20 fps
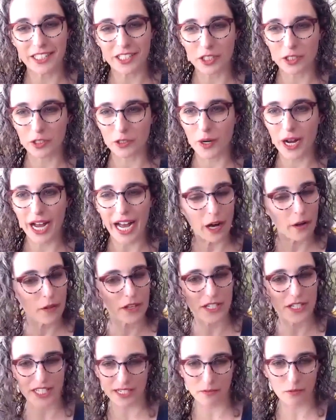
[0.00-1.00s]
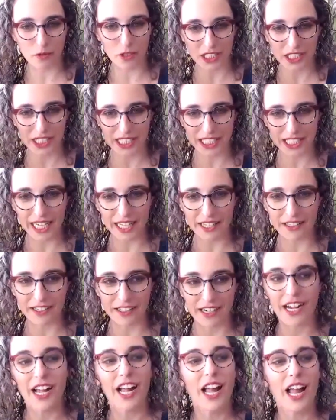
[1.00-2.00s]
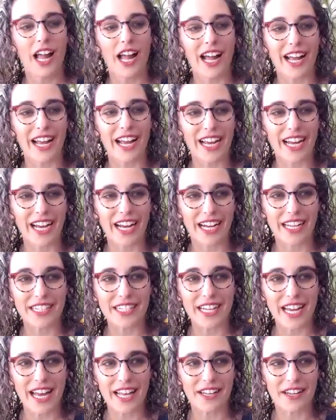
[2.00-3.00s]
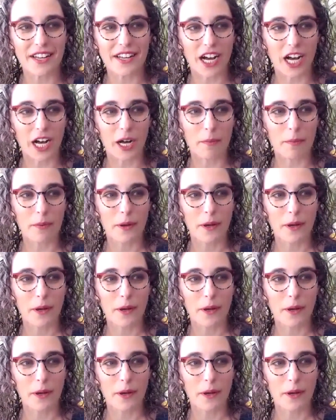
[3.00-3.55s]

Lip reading: to how the team works together, and ended up